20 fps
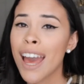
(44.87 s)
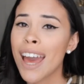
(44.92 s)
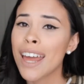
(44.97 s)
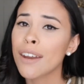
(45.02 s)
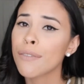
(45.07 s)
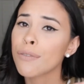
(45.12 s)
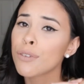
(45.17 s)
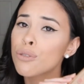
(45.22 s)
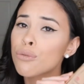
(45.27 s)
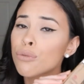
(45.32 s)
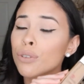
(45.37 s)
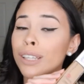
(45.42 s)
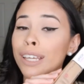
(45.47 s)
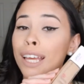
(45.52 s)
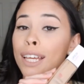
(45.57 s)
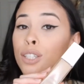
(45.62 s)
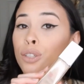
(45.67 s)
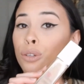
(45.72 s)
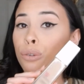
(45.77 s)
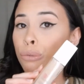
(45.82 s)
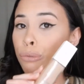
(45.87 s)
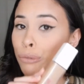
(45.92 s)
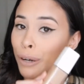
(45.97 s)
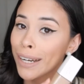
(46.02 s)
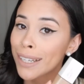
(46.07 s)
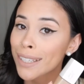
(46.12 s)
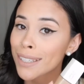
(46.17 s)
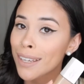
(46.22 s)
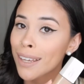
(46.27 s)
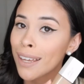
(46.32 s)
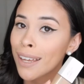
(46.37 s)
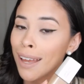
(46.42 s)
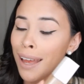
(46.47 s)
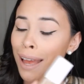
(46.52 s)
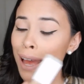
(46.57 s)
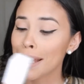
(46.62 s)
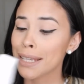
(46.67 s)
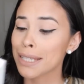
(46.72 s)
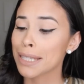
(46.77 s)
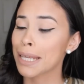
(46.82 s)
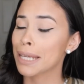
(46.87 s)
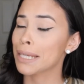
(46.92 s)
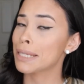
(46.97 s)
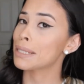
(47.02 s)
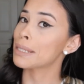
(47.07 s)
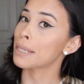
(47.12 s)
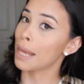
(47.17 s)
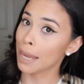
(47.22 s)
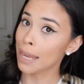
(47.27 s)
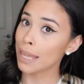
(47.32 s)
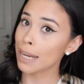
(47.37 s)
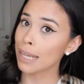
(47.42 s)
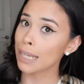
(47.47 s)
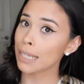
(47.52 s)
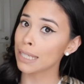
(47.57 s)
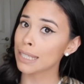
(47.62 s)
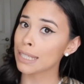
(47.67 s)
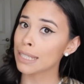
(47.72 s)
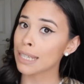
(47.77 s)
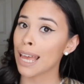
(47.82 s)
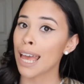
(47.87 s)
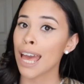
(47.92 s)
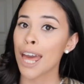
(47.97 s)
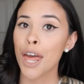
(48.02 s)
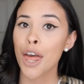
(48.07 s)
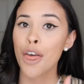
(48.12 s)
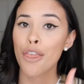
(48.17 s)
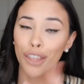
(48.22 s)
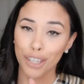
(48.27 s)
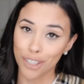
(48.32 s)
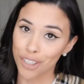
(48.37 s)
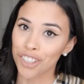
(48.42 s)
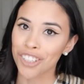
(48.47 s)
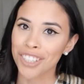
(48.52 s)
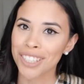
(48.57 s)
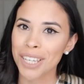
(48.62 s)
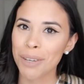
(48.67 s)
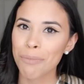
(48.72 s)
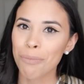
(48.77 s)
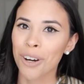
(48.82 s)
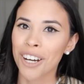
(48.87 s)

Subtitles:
and if it's really as great as they say it is, then just keep